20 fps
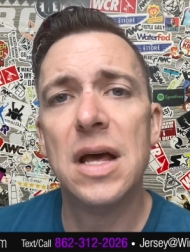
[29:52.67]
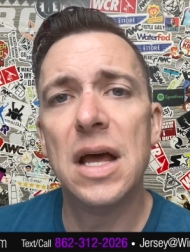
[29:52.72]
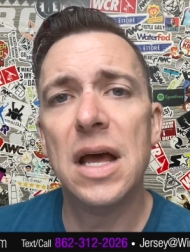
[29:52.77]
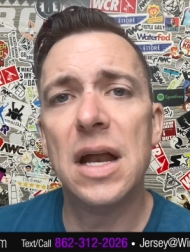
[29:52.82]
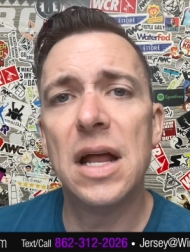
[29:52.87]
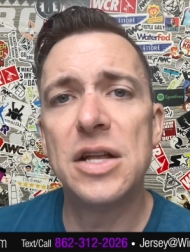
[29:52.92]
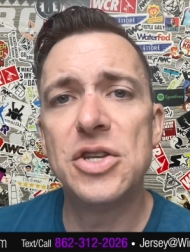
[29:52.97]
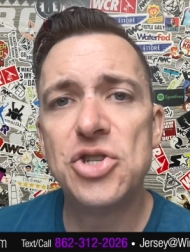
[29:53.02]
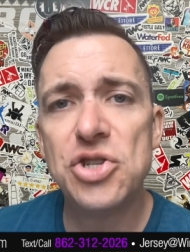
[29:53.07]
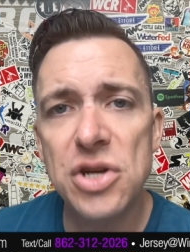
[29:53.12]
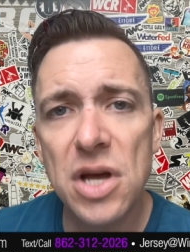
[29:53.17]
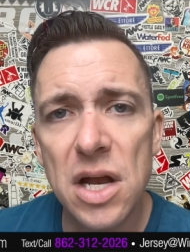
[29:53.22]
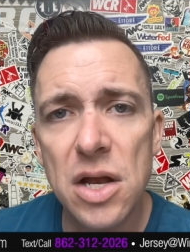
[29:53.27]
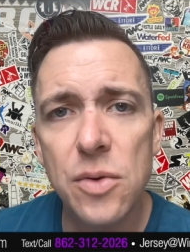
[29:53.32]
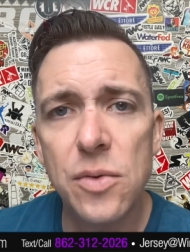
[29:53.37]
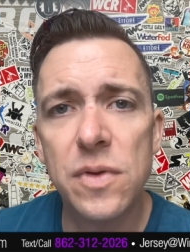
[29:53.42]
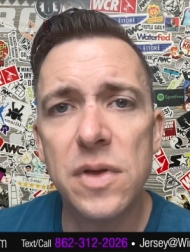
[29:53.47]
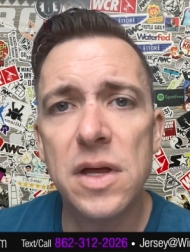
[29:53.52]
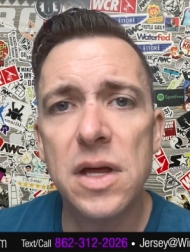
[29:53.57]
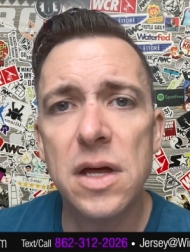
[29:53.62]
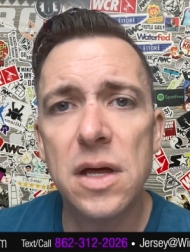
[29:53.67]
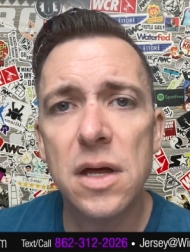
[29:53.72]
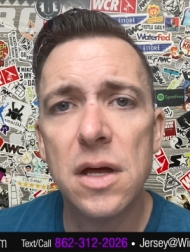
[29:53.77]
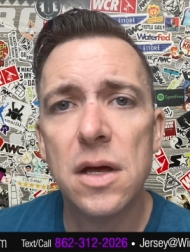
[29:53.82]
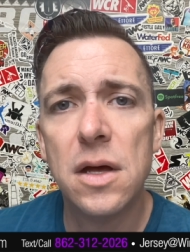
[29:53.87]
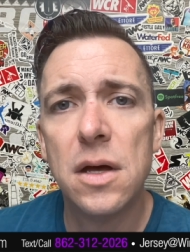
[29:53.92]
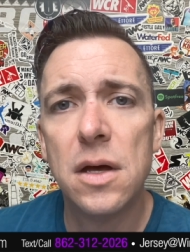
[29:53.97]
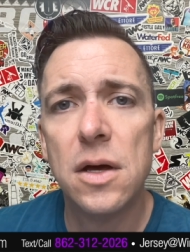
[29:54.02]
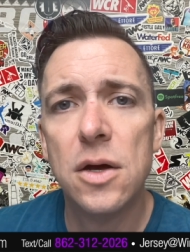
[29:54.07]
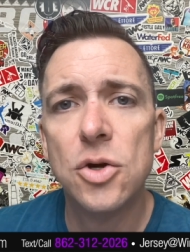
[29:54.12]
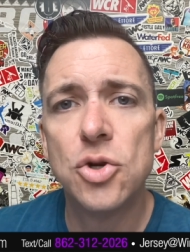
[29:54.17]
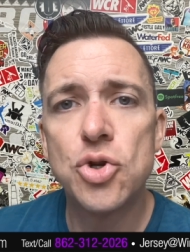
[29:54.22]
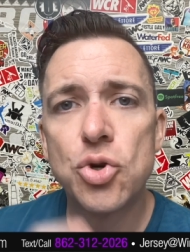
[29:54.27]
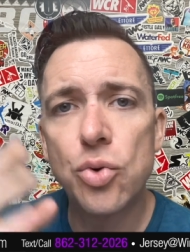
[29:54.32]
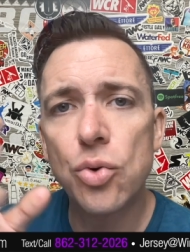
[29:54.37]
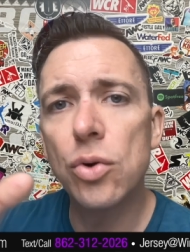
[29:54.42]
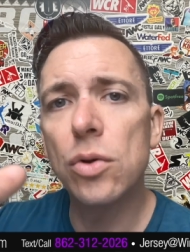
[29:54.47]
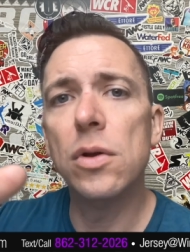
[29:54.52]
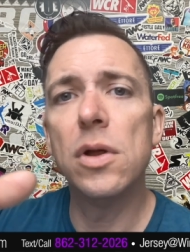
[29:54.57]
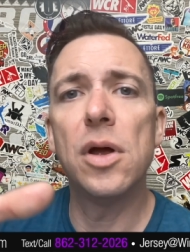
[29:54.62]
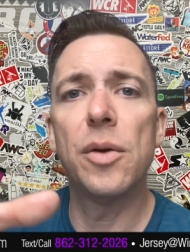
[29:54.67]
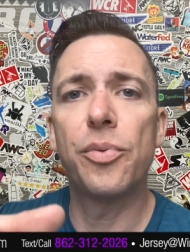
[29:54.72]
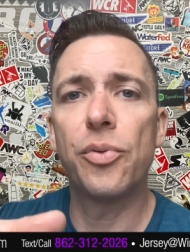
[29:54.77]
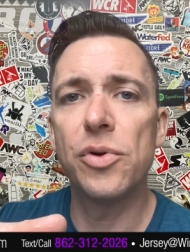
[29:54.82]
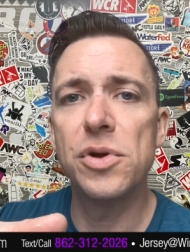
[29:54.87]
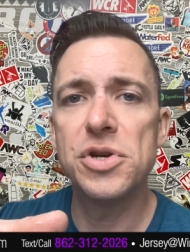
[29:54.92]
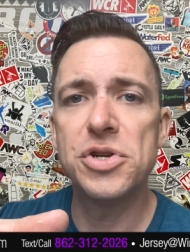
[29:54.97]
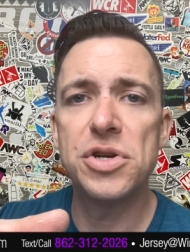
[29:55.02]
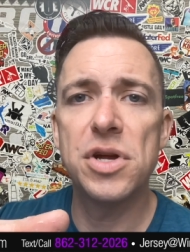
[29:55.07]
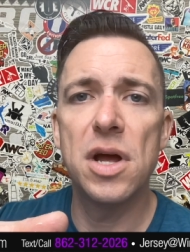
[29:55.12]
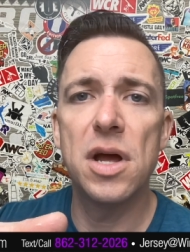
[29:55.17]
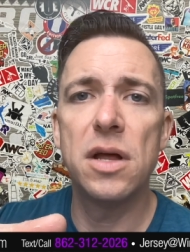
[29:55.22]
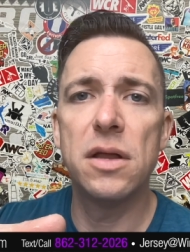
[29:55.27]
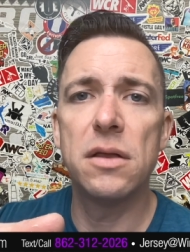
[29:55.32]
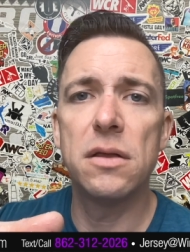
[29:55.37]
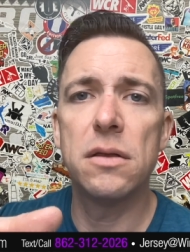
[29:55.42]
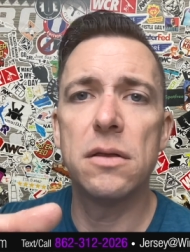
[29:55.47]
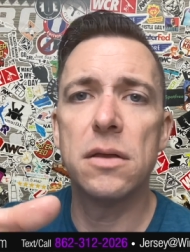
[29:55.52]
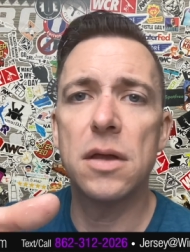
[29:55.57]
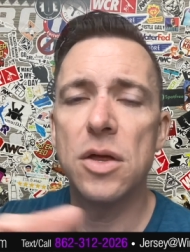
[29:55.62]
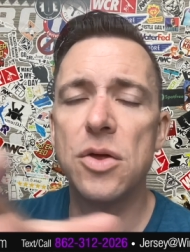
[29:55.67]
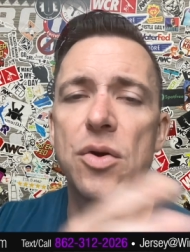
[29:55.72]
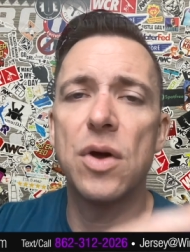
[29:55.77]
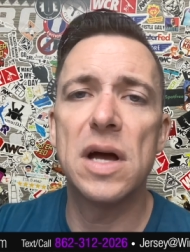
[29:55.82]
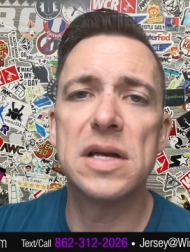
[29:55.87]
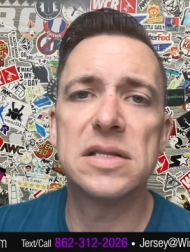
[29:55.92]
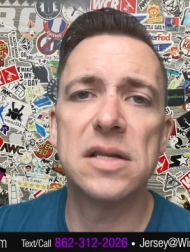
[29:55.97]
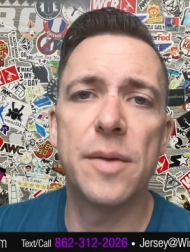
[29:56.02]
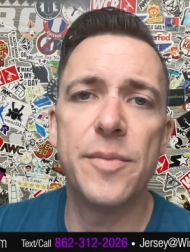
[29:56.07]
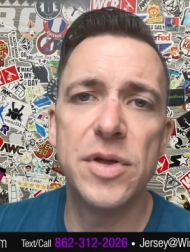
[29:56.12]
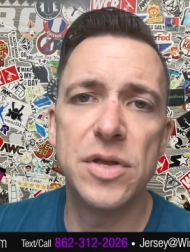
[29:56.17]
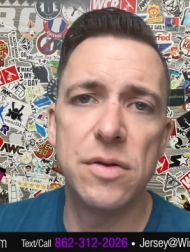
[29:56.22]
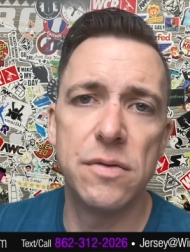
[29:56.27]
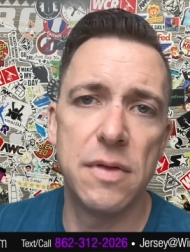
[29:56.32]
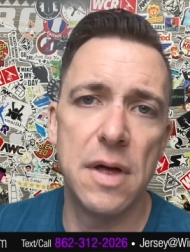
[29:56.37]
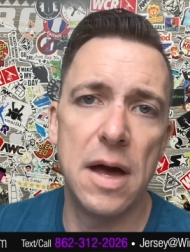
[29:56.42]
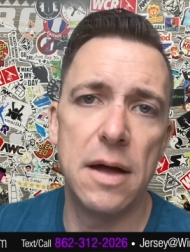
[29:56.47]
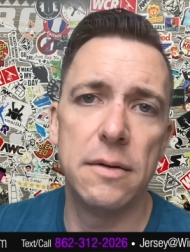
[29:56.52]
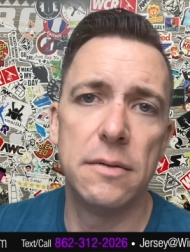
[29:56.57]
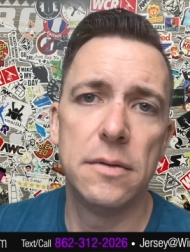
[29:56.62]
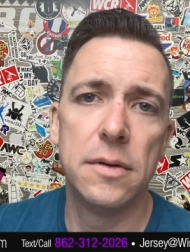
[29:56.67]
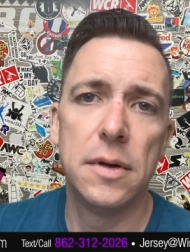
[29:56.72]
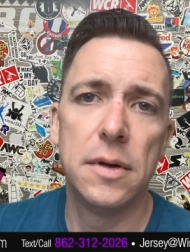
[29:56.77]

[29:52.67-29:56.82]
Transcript: And I genuinely, truly appreciate that you guys let me do that.